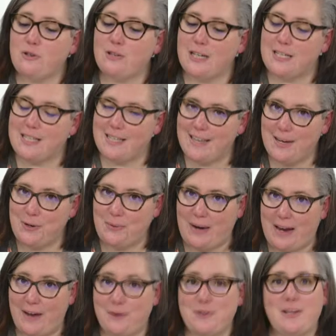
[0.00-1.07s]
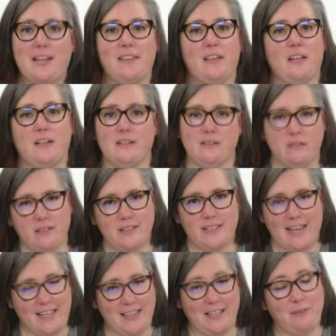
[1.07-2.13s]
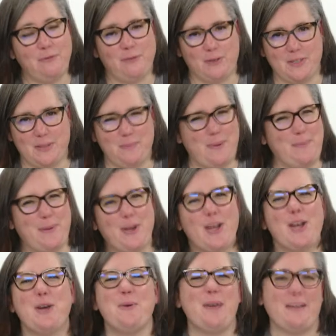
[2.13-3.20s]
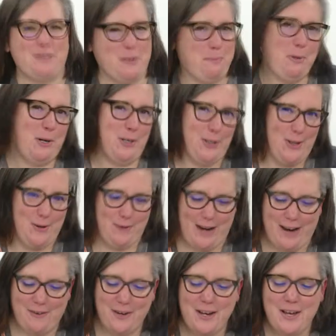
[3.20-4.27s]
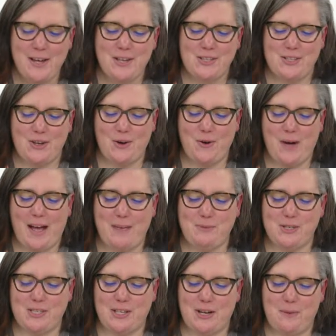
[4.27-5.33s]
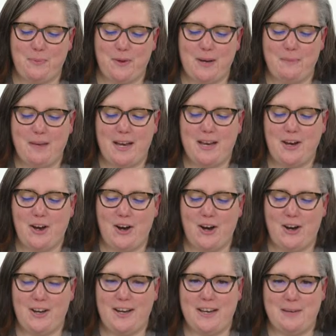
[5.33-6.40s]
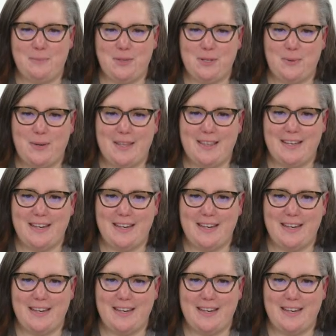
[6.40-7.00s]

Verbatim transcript: you need to knit around. And then sadly for some people, we have to purl around. So I'm just gonna bring my yarn in between the